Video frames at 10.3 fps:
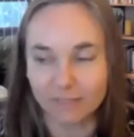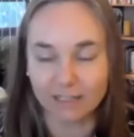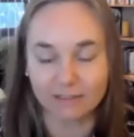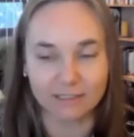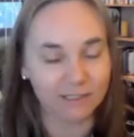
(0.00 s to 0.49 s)

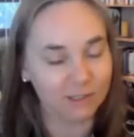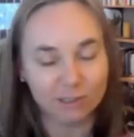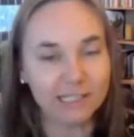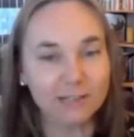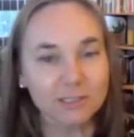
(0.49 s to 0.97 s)
And this
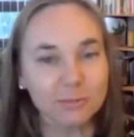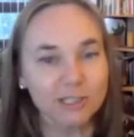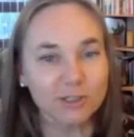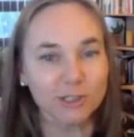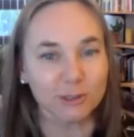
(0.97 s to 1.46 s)
turns out to be
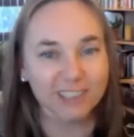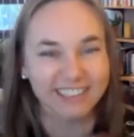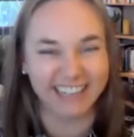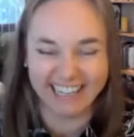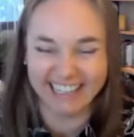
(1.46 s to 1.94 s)
true,
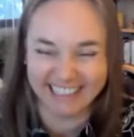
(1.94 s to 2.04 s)
right?